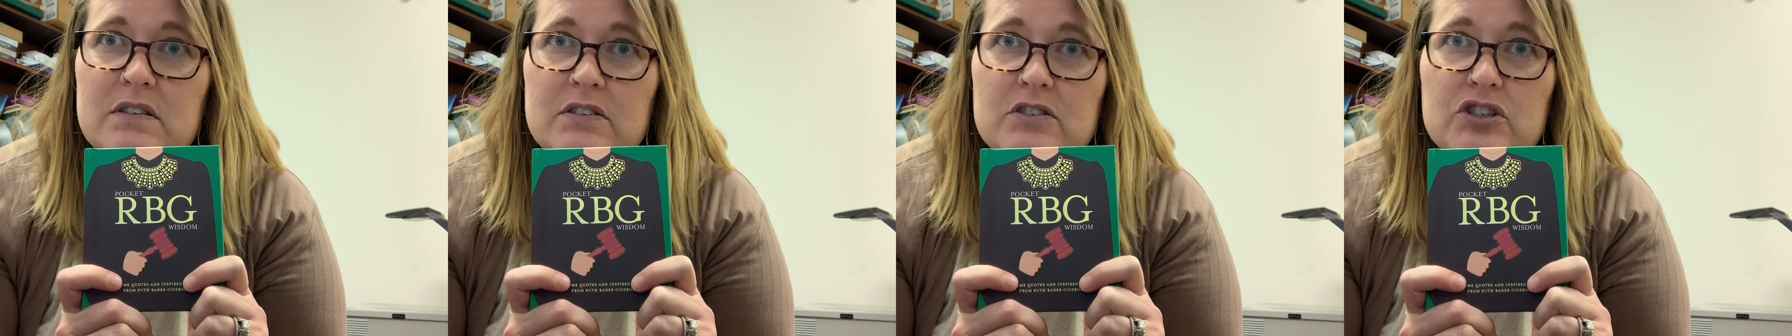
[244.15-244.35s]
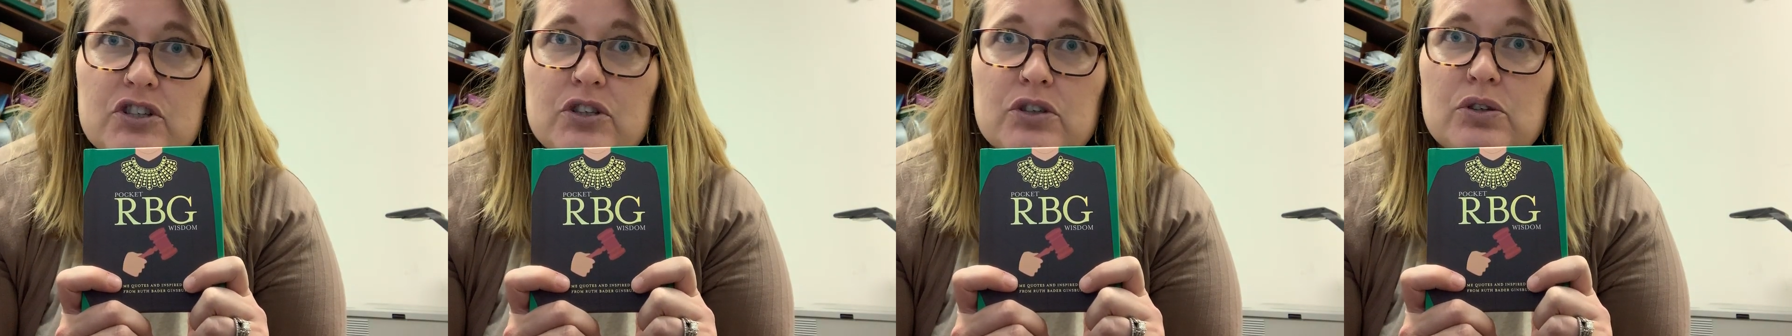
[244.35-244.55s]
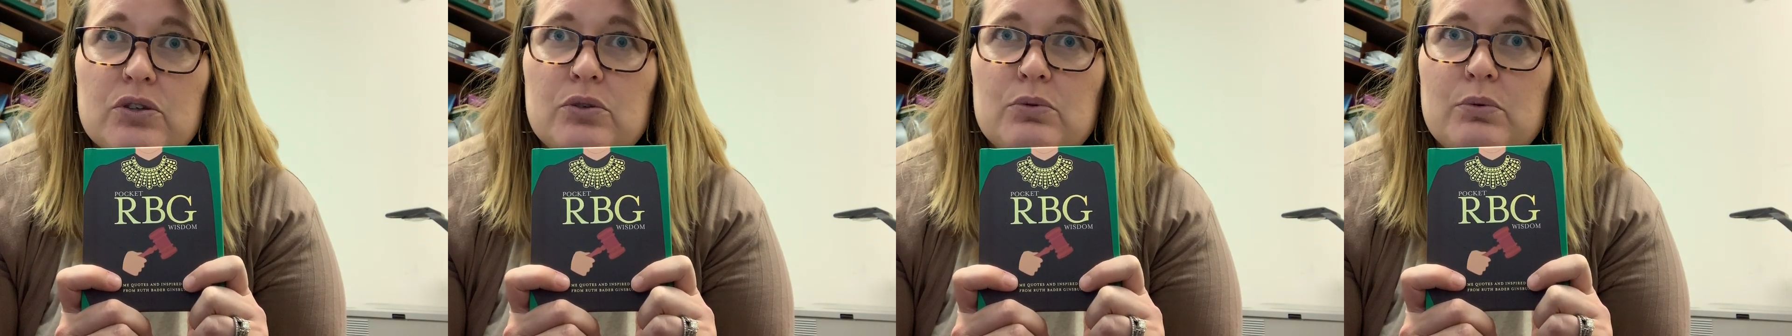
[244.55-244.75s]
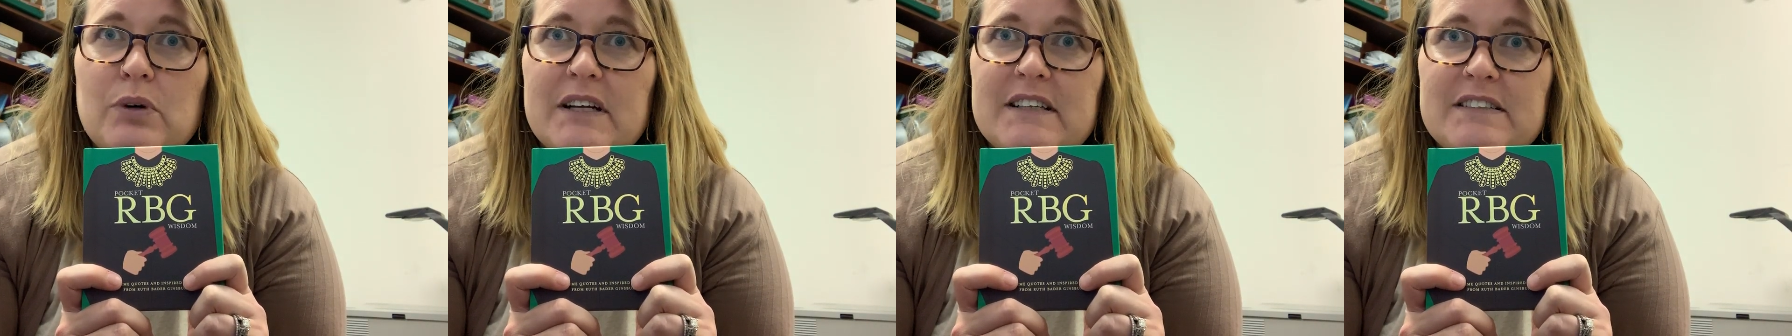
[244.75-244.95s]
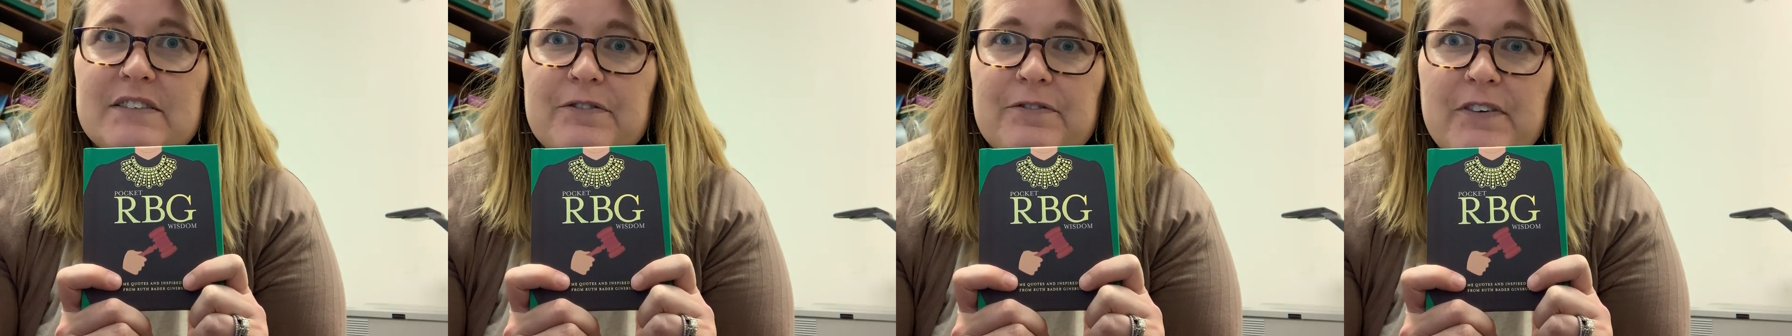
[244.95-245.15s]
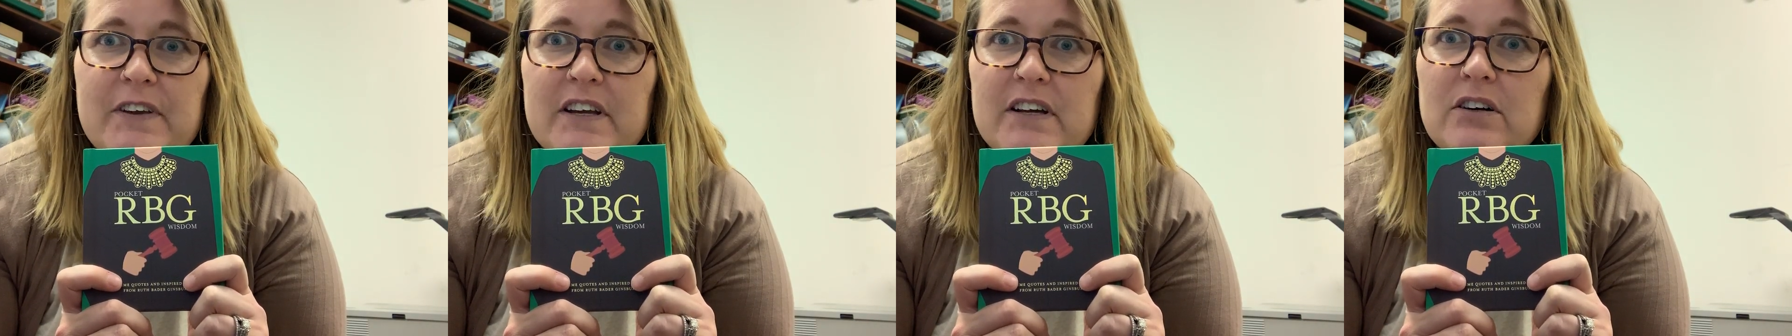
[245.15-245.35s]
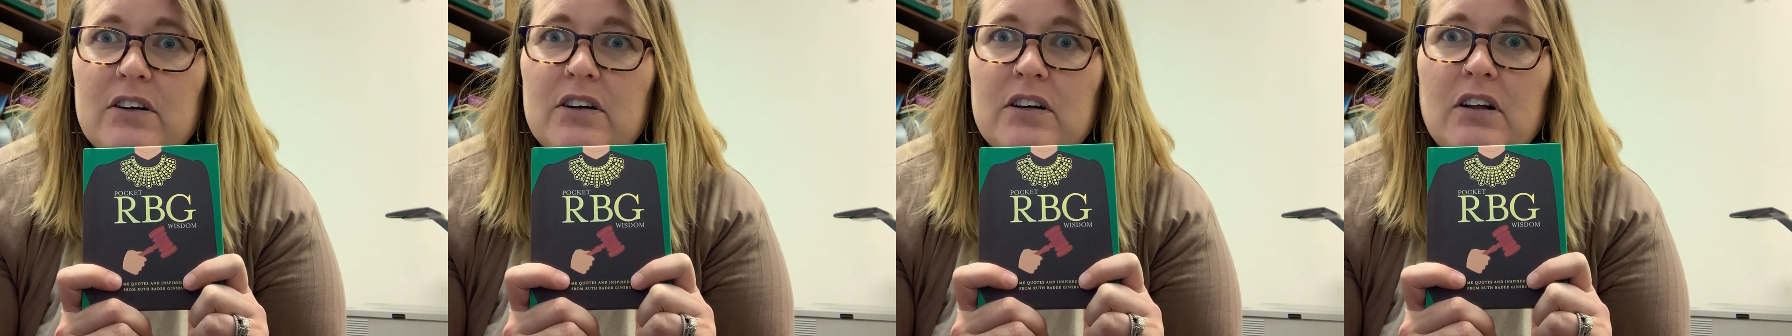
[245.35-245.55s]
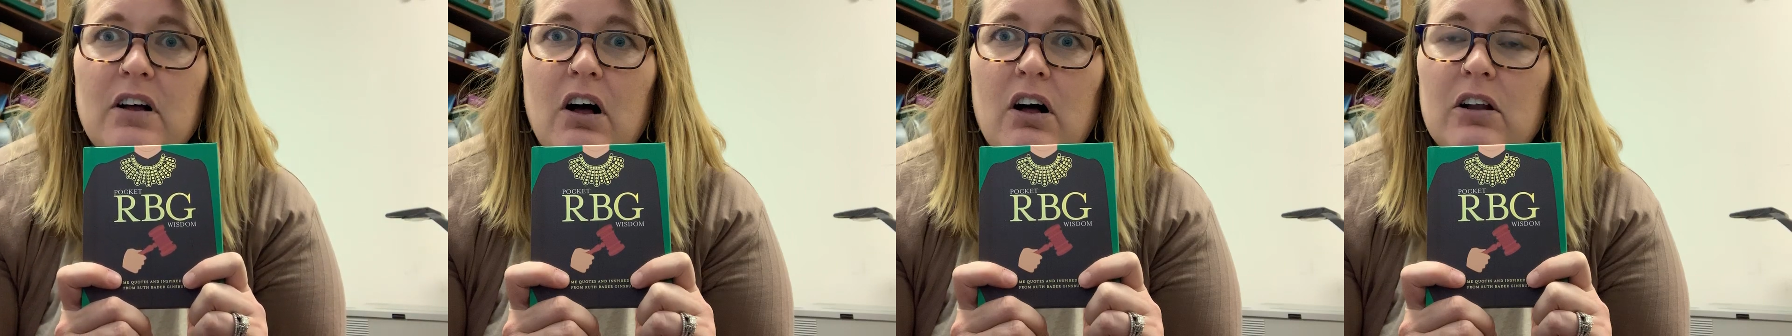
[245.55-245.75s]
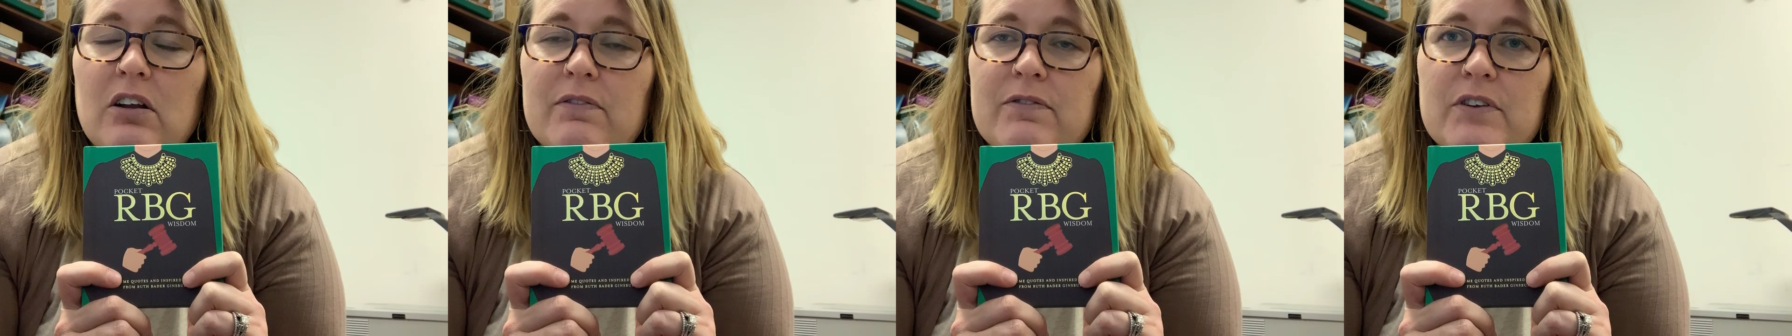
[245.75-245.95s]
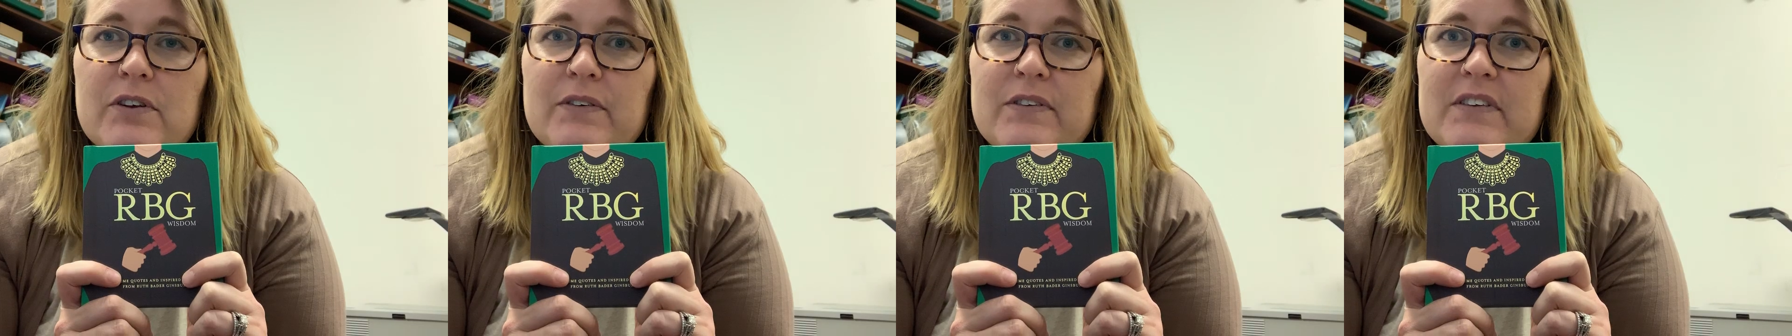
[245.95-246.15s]
do, what to feel, all
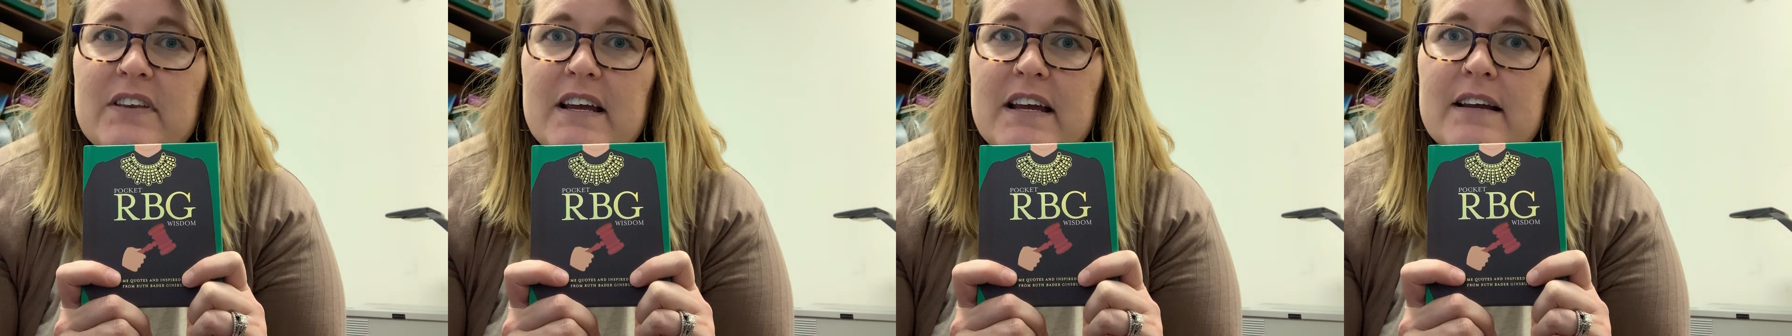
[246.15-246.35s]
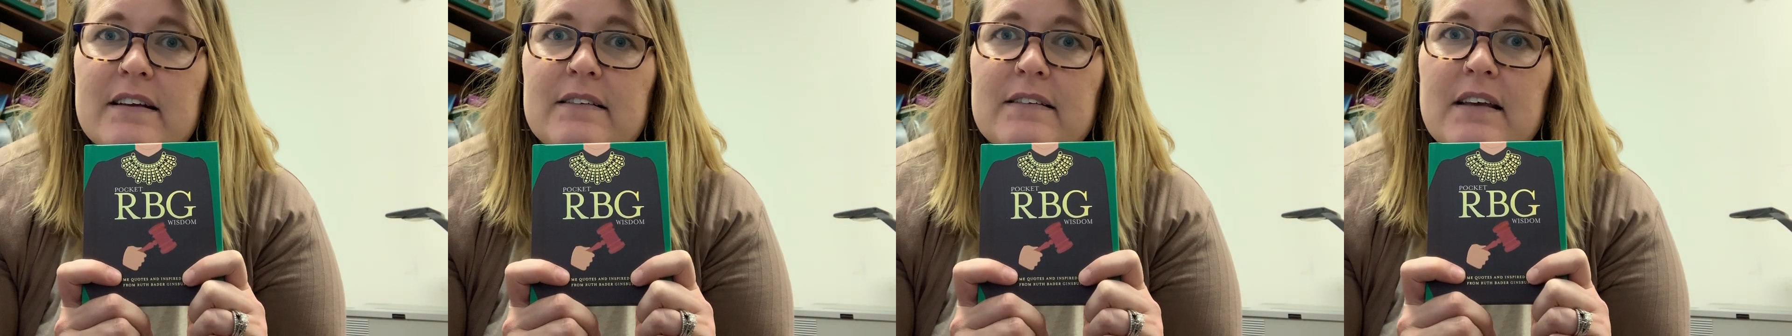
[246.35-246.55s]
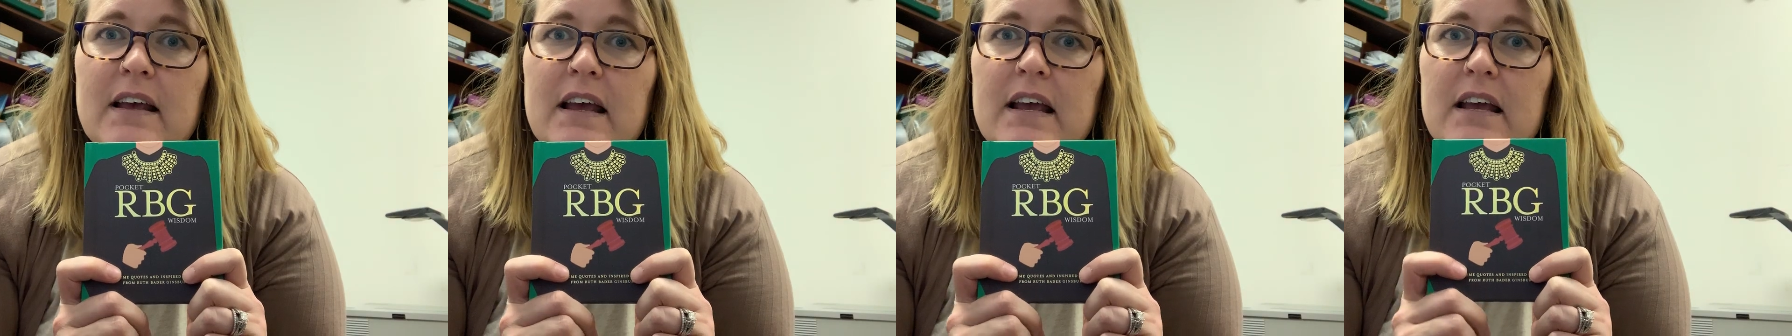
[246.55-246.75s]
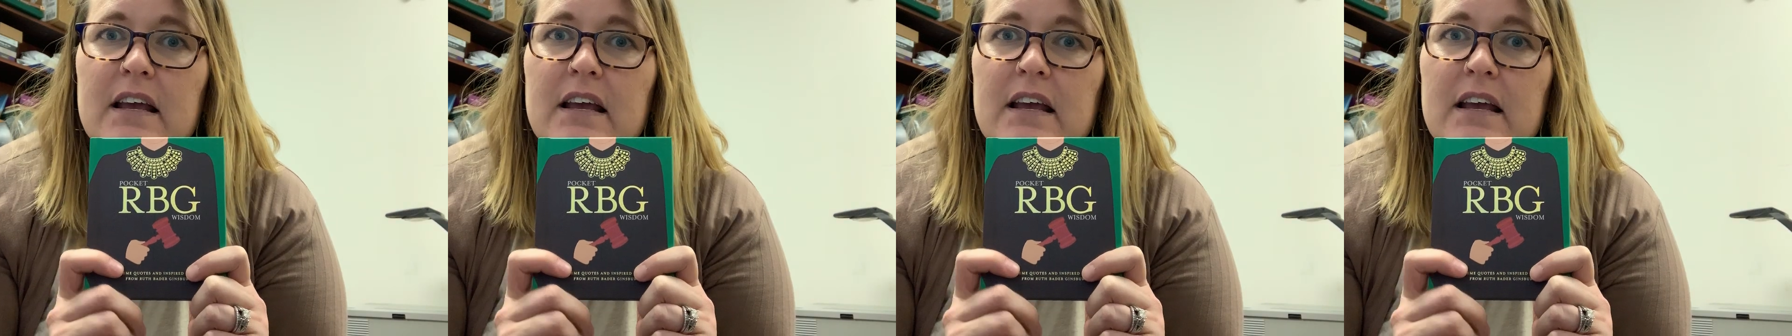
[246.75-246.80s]
of those things,